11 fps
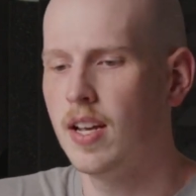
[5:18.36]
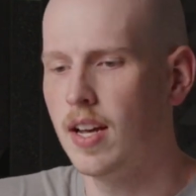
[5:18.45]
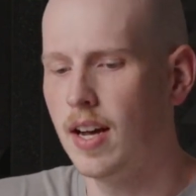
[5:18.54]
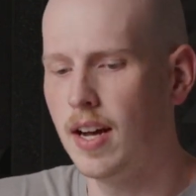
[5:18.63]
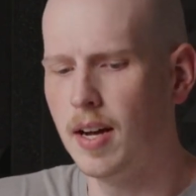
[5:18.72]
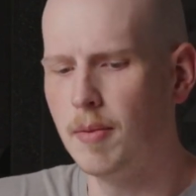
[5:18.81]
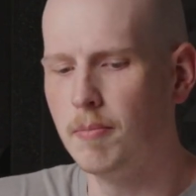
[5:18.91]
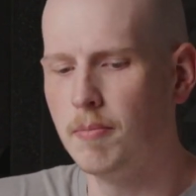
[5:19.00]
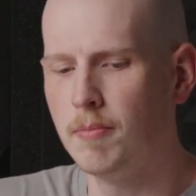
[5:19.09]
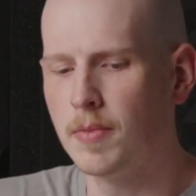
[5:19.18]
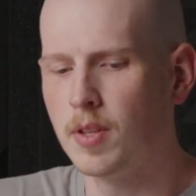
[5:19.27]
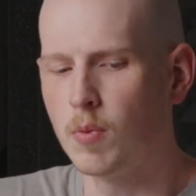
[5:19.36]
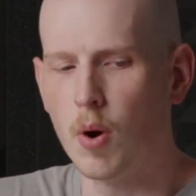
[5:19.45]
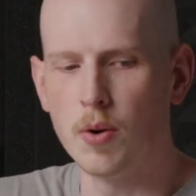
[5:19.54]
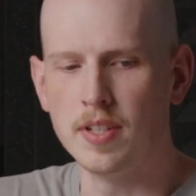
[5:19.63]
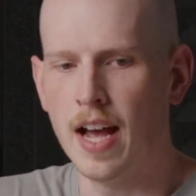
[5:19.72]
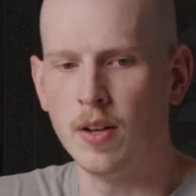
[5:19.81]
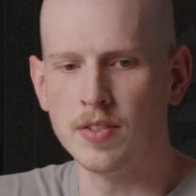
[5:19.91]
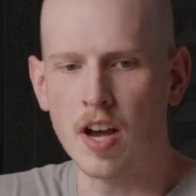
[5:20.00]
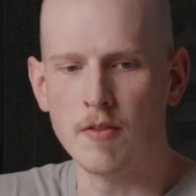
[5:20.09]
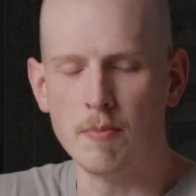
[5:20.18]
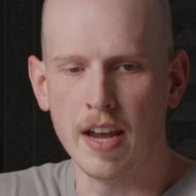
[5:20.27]
The road to hell is
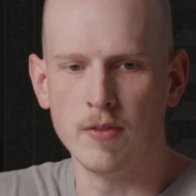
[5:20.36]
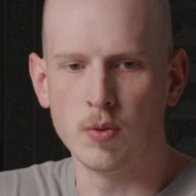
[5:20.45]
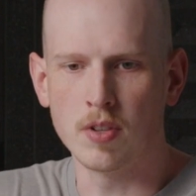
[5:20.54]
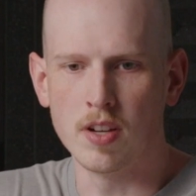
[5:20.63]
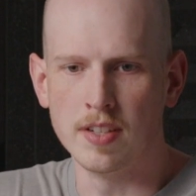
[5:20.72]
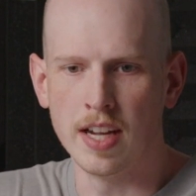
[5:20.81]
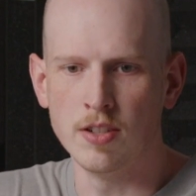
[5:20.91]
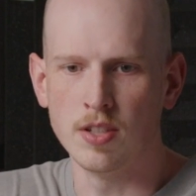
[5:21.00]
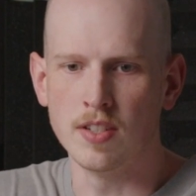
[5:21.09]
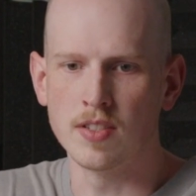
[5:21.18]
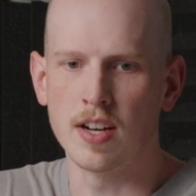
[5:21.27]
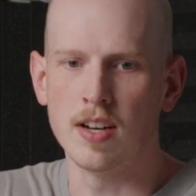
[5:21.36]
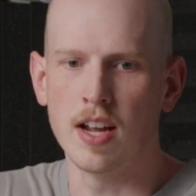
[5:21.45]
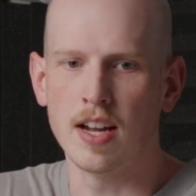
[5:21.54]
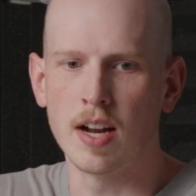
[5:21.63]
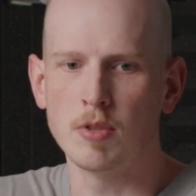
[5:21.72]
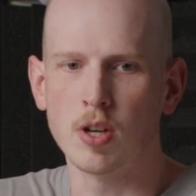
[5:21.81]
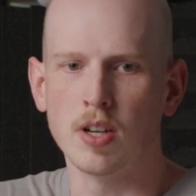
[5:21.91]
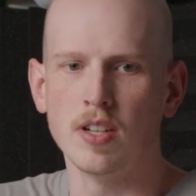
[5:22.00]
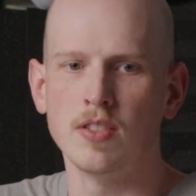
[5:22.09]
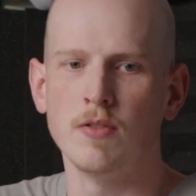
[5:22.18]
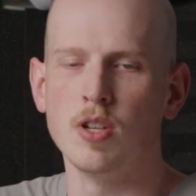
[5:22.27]
often paved with good intentions, and I'm
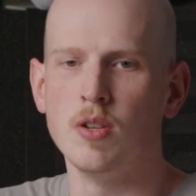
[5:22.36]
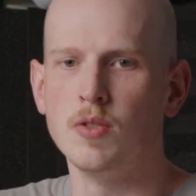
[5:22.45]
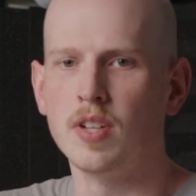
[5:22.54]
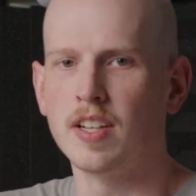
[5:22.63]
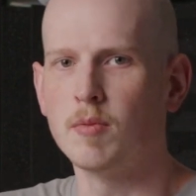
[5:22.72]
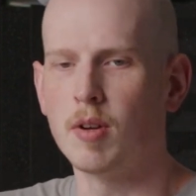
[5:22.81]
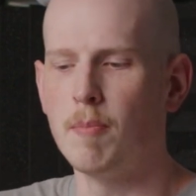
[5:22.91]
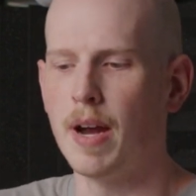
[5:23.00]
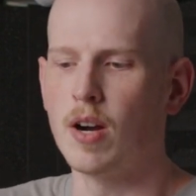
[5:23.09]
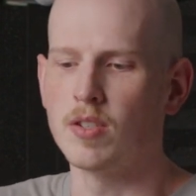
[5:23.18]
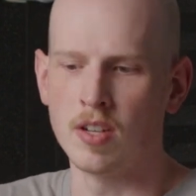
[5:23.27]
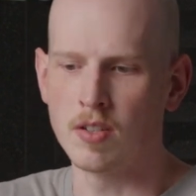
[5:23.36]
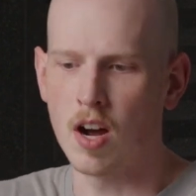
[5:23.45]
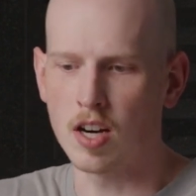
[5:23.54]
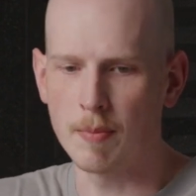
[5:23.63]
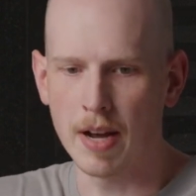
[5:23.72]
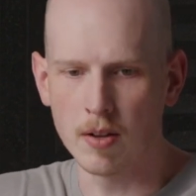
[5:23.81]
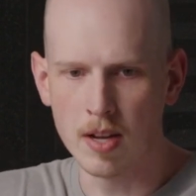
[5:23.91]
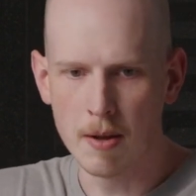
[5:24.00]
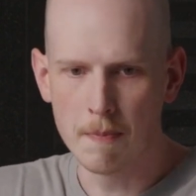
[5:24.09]
curious if you could use like some comparison and talk about